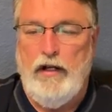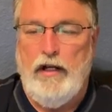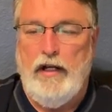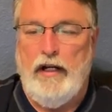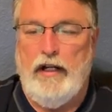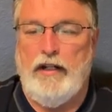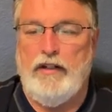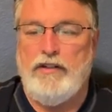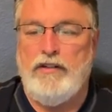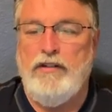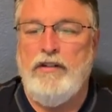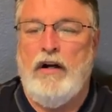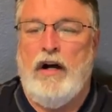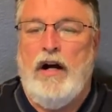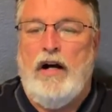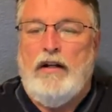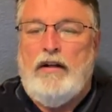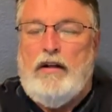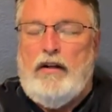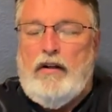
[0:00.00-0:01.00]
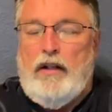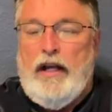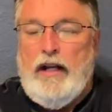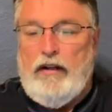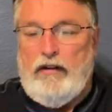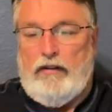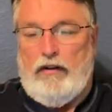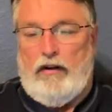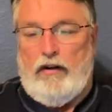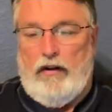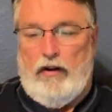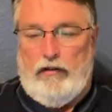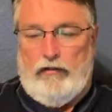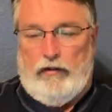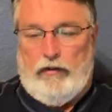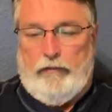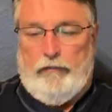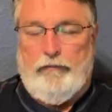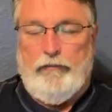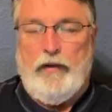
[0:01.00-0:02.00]
It is not a lake
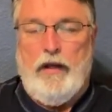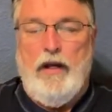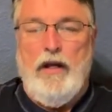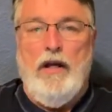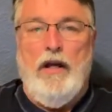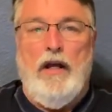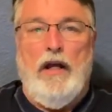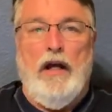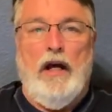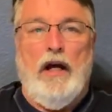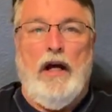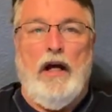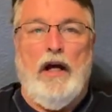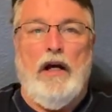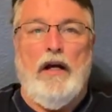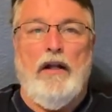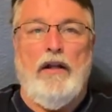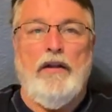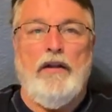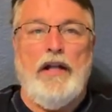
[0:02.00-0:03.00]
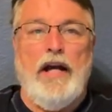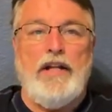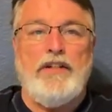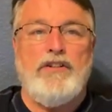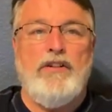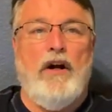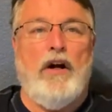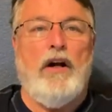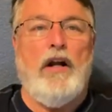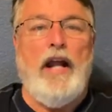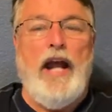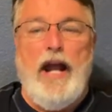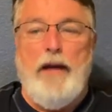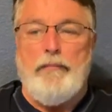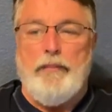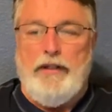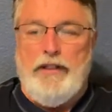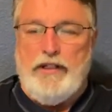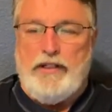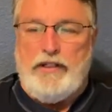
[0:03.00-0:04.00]
turnover. That's not going to
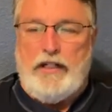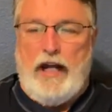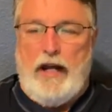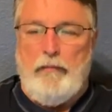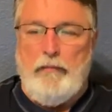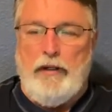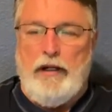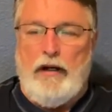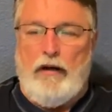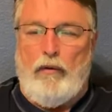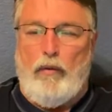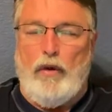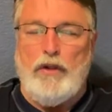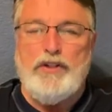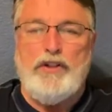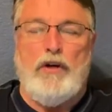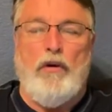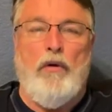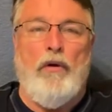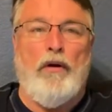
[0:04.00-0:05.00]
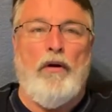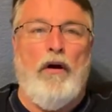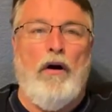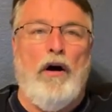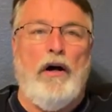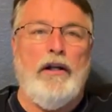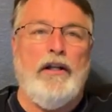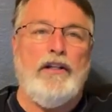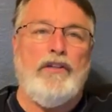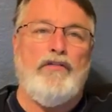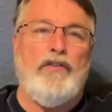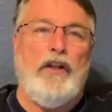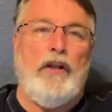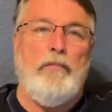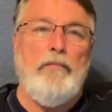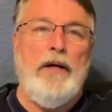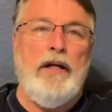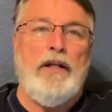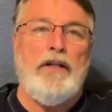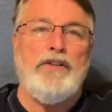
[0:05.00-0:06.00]
happen this time of year. What's going on is
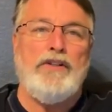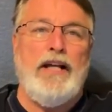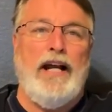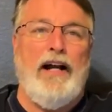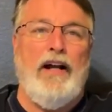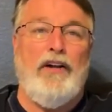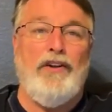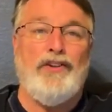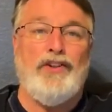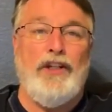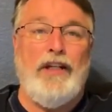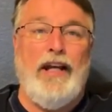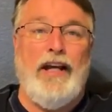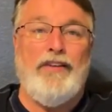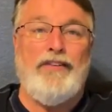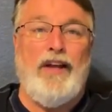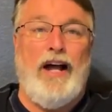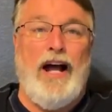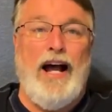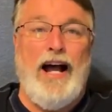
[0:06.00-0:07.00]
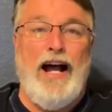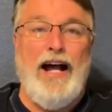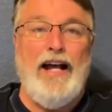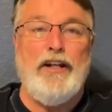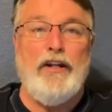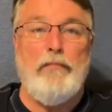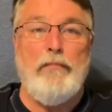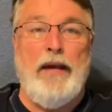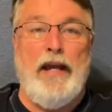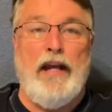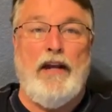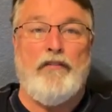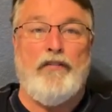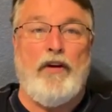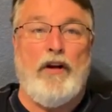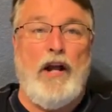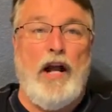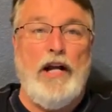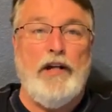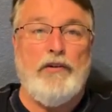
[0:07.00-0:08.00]
filamentous algae has a high demand
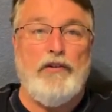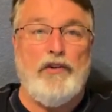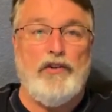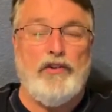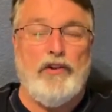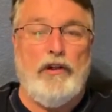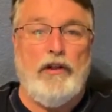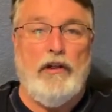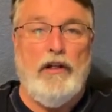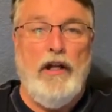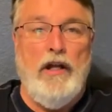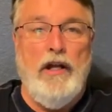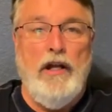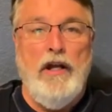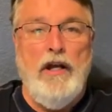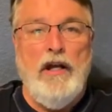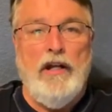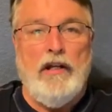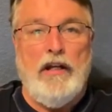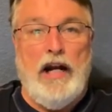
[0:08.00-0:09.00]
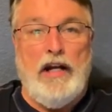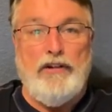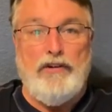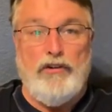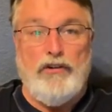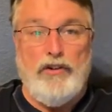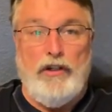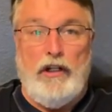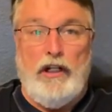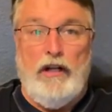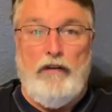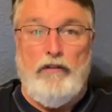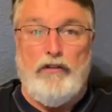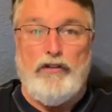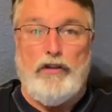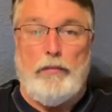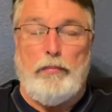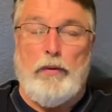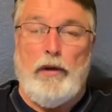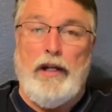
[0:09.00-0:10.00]
for nitrogen. Nitrogen
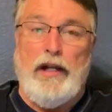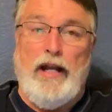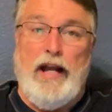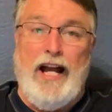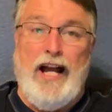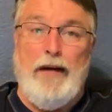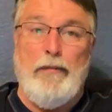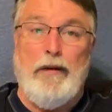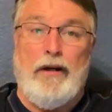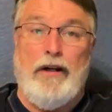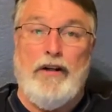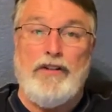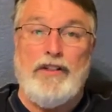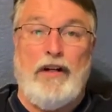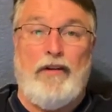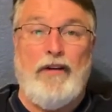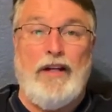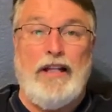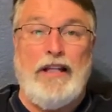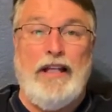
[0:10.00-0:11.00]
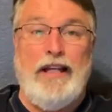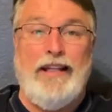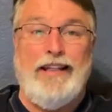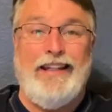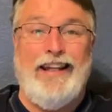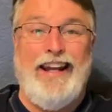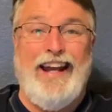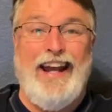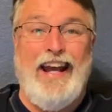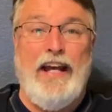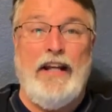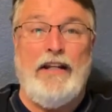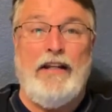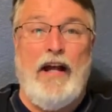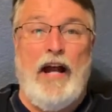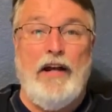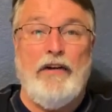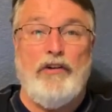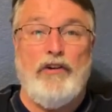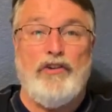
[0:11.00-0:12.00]
levels are pretty high because everything that had
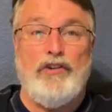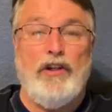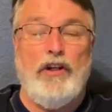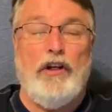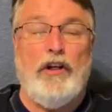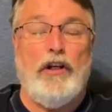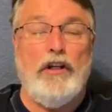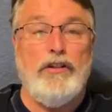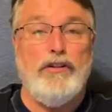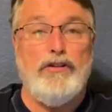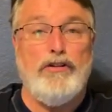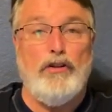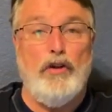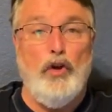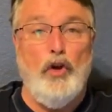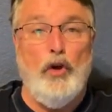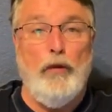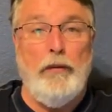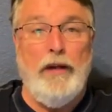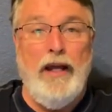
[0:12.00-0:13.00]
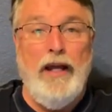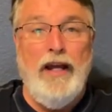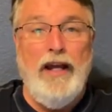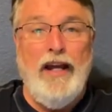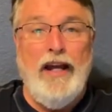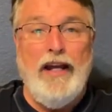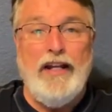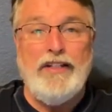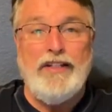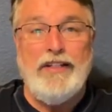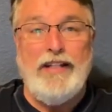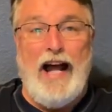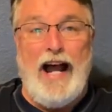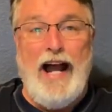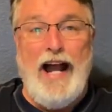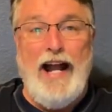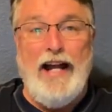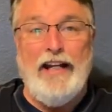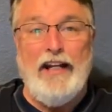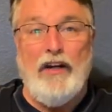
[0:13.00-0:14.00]
nitrogen consumed has
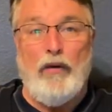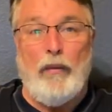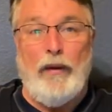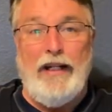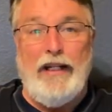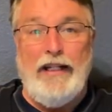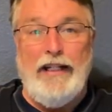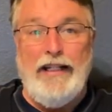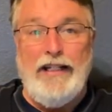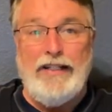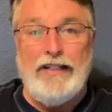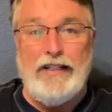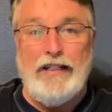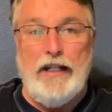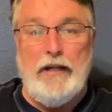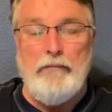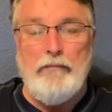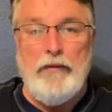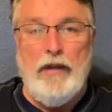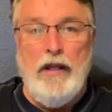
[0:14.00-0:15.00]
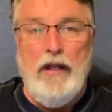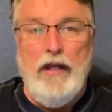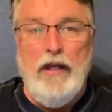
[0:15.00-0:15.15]
died and released it.